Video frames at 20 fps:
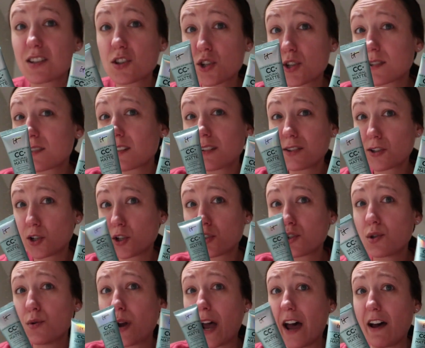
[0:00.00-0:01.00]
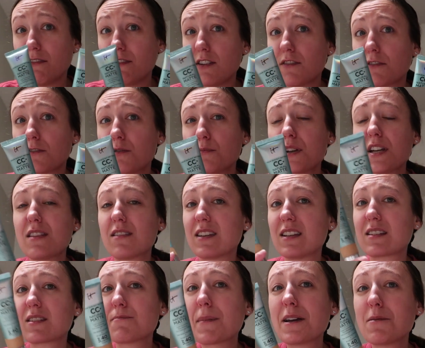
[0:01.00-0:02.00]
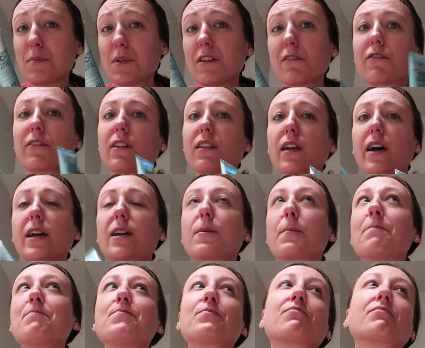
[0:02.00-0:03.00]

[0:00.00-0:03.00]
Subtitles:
is just a little too heavy for me. This might be for like